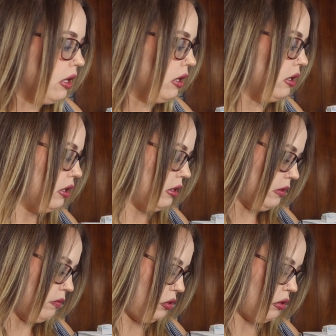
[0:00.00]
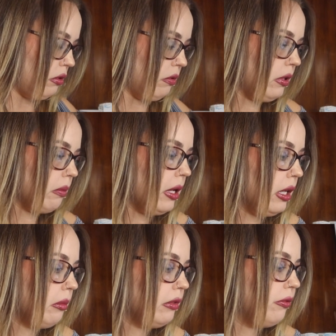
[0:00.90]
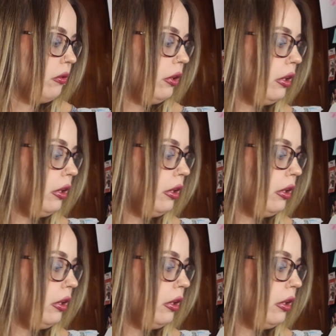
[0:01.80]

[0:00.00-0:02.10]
So The Man Before